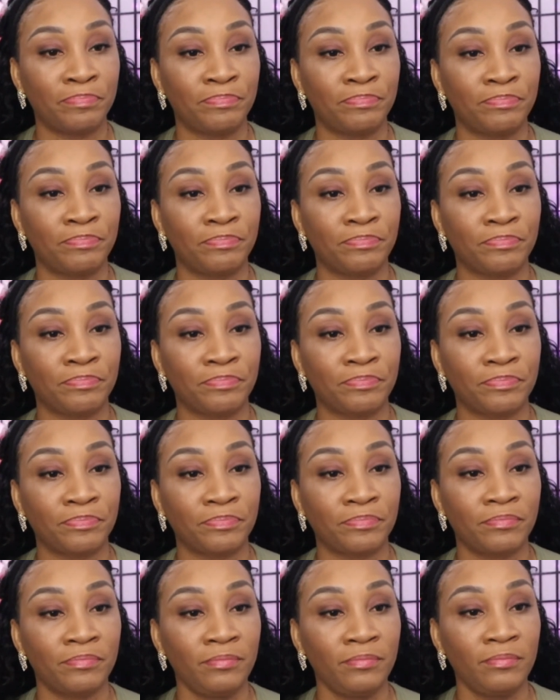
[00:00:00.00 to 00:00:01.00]

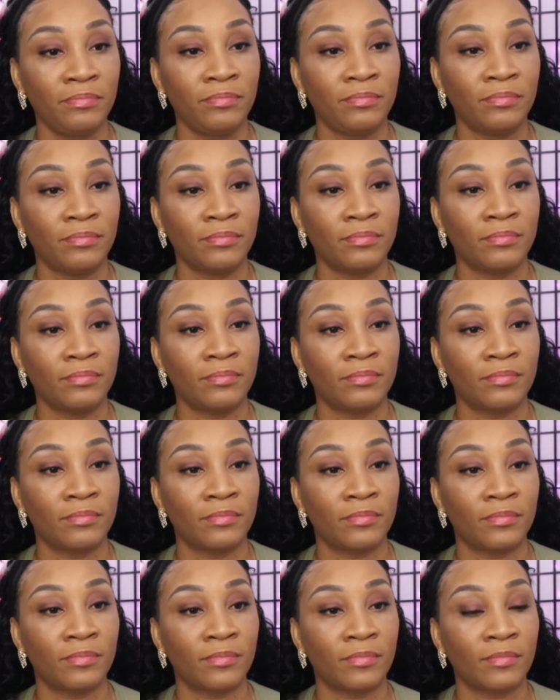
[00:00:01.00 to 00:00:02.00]

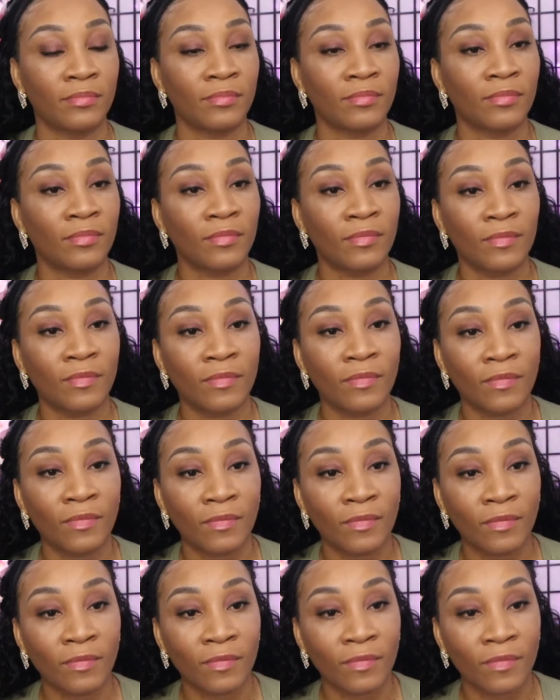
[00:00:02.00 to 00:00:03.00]

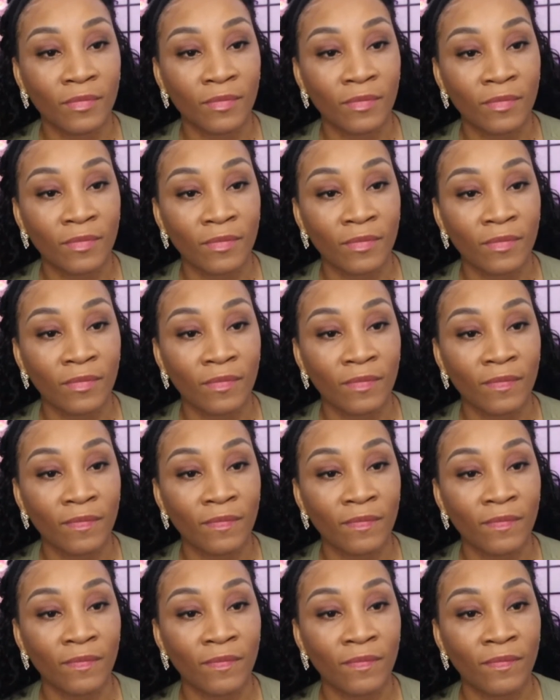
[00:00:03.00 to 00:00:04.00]

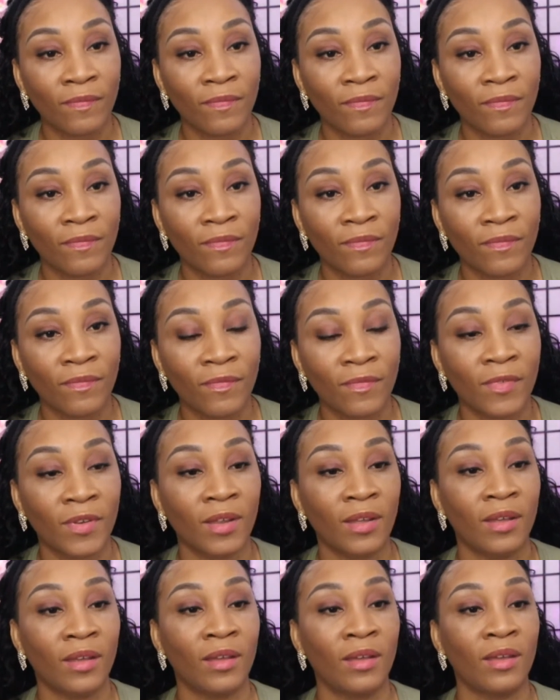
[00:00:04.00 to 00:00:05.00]

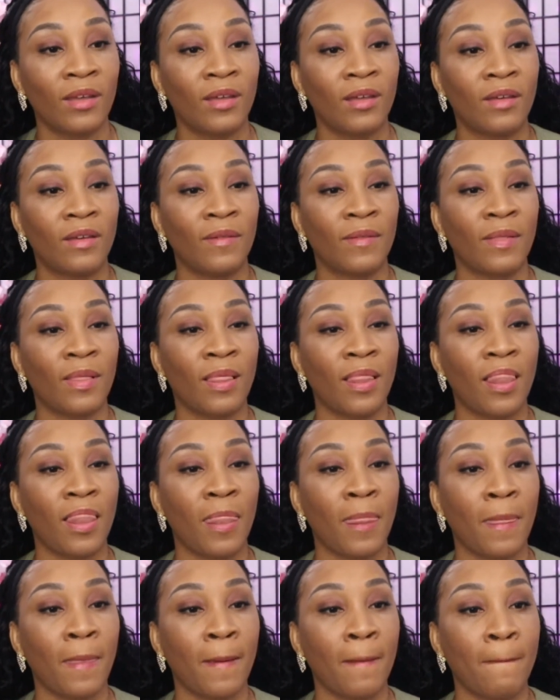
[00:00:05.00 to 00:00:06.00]

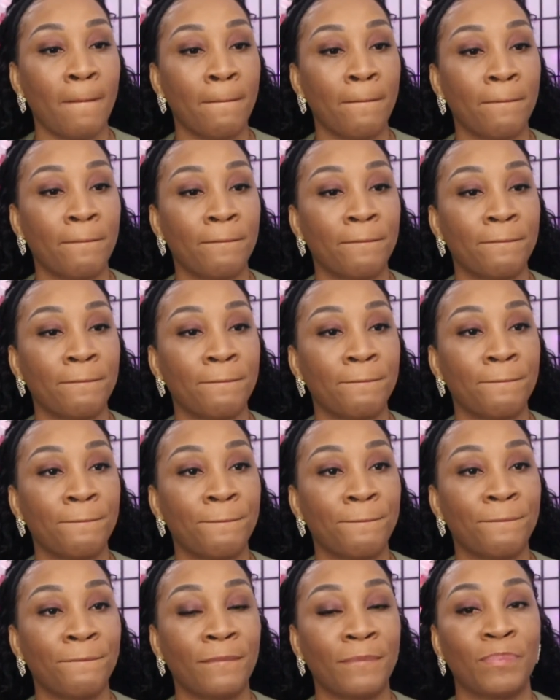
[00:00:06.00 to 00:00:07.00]

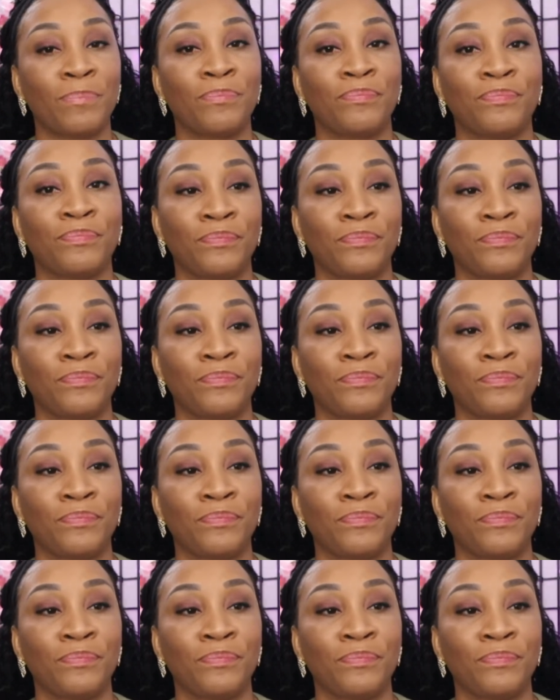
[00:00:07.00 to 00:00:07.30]
No one is speaking in this clip.